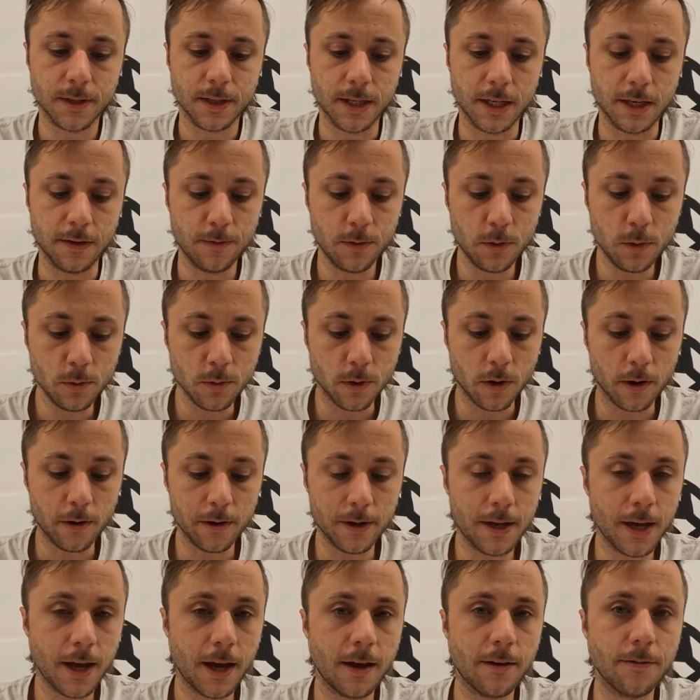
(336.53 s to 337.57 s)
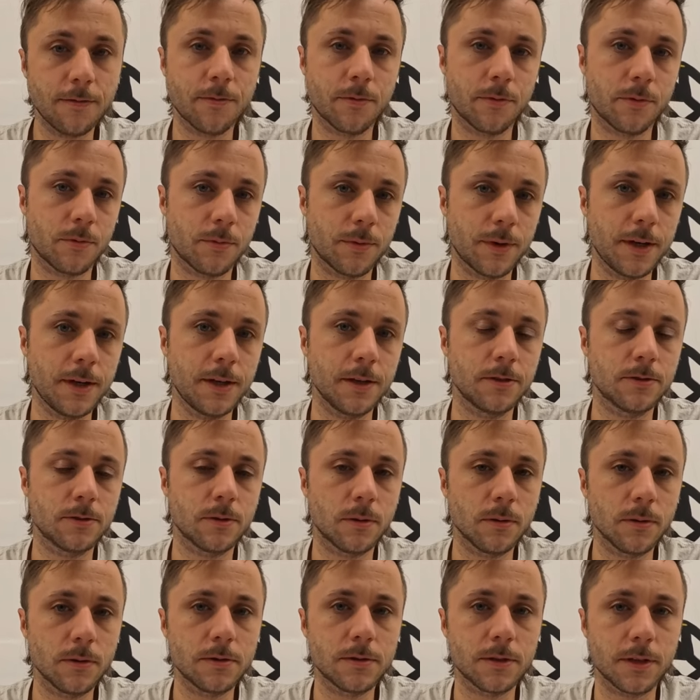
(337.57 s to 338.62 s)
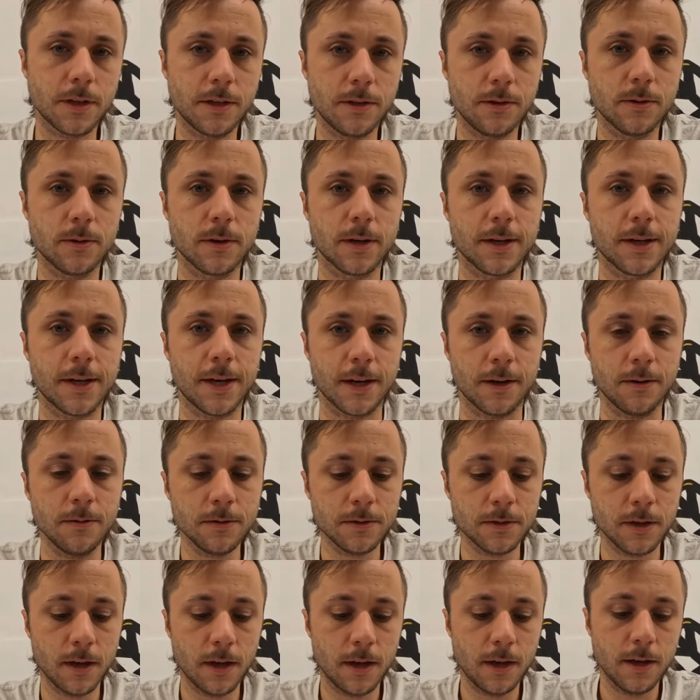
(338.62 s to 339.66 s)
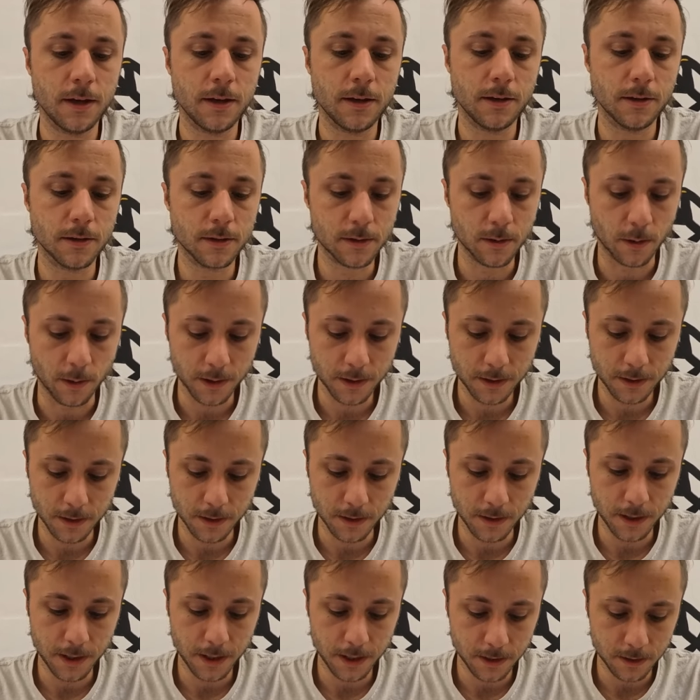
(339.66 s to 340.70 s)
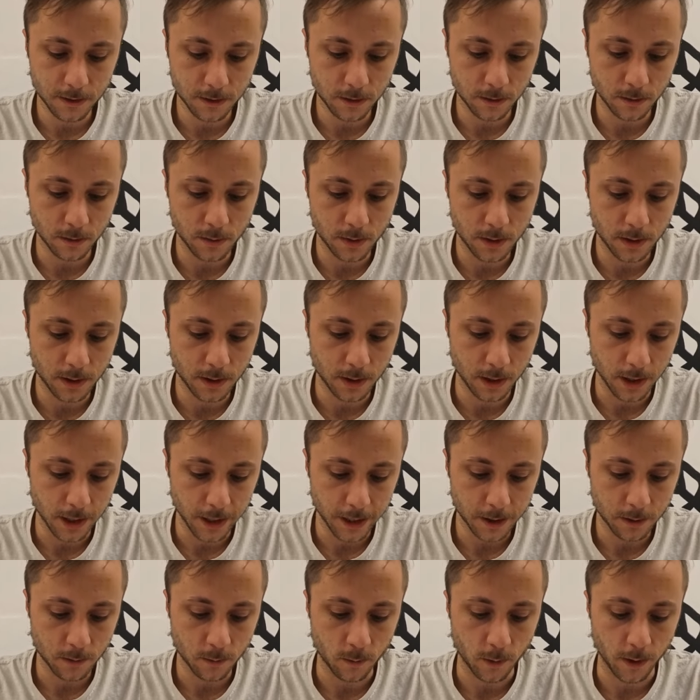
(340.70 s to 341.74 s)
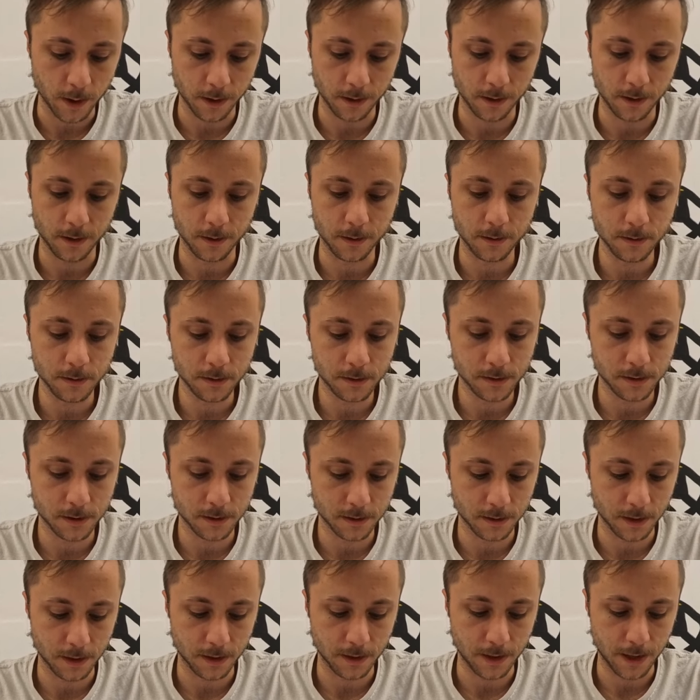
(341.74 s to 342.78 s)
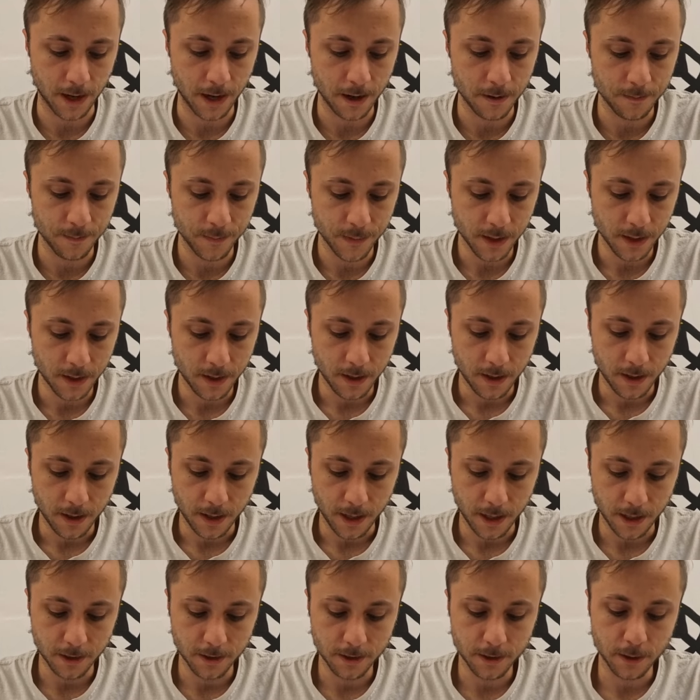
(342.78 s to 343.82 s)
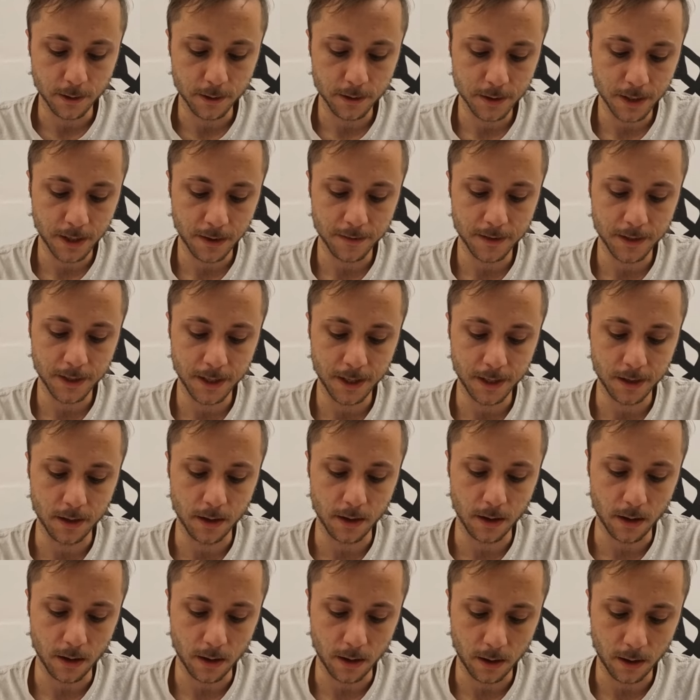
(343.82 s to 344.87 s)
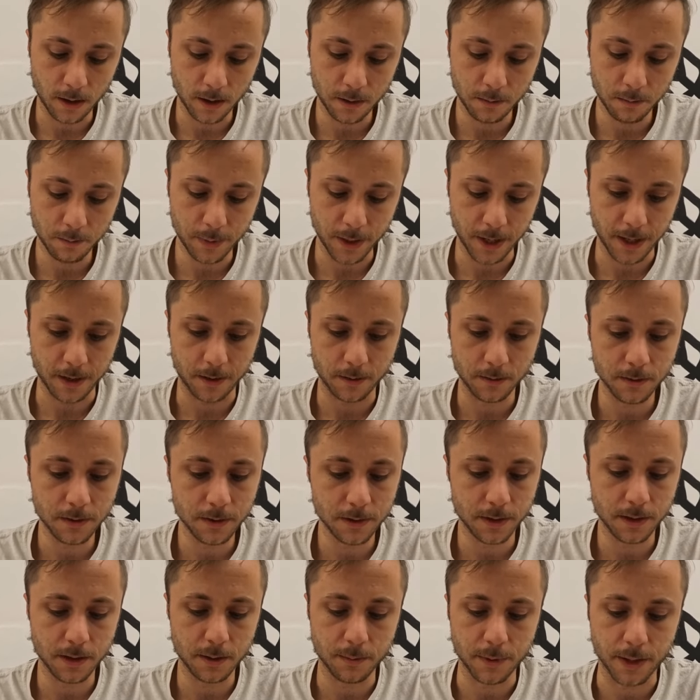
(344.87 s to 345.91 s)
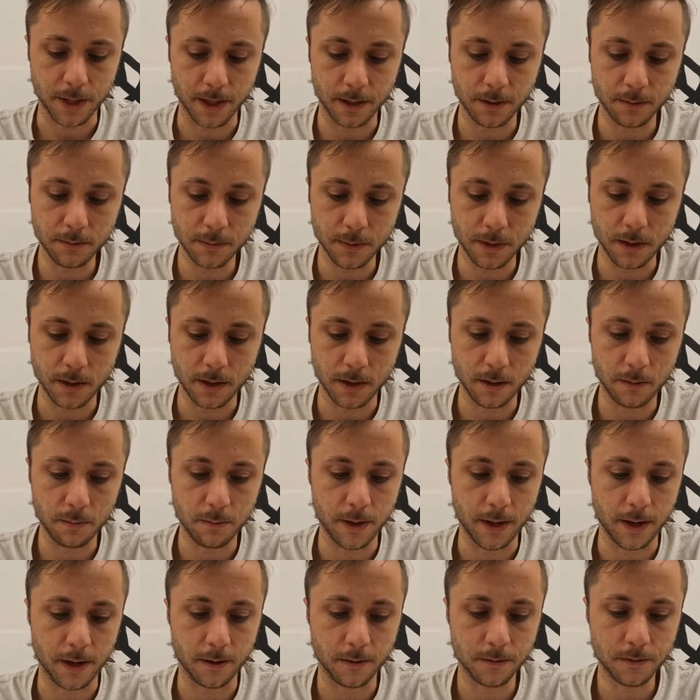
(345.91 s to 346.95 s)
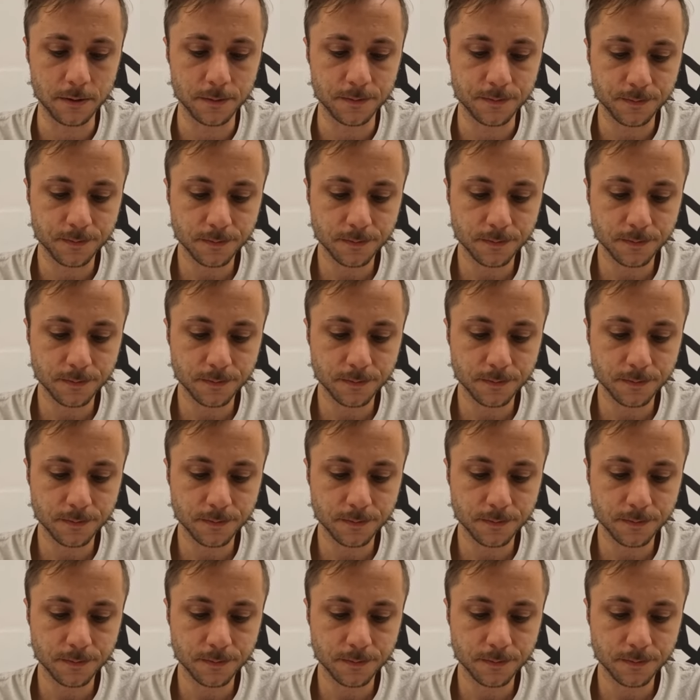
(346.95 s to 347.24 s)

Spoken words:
If you already have 3 controllers in your account, you're going to need to click one of those, just like that, and you're going to have to hit unbound in the bottom, unbound,